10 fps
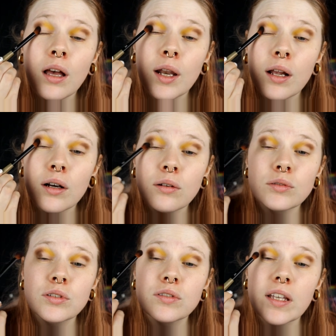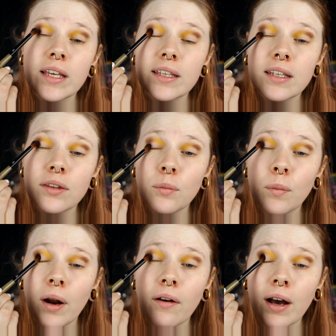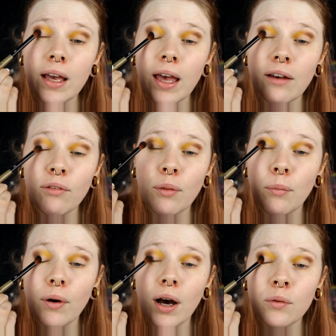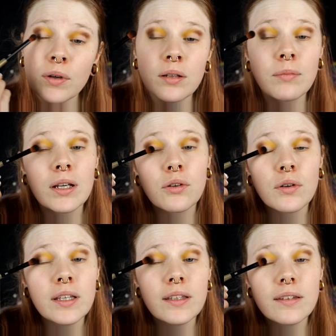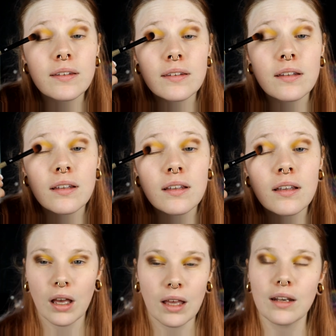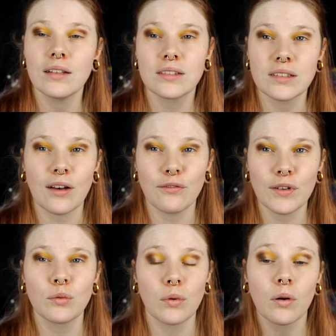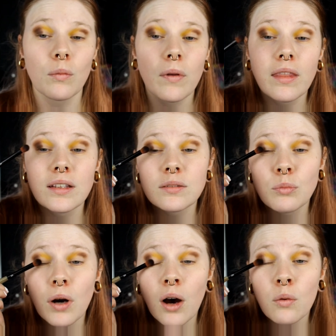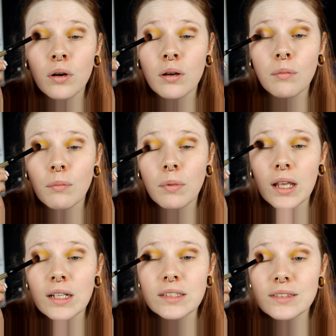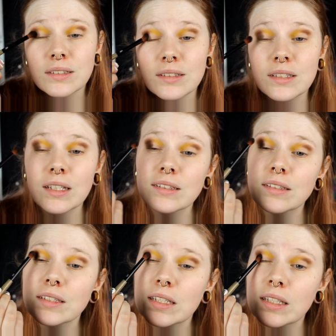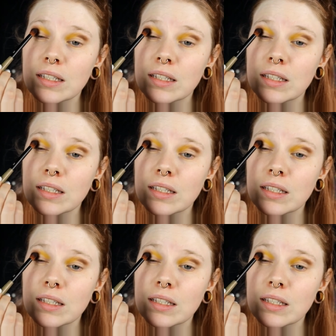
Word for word: And I'm going to take it where I have the brown in my crease. And it's nothing wrong with this brown, but it's just...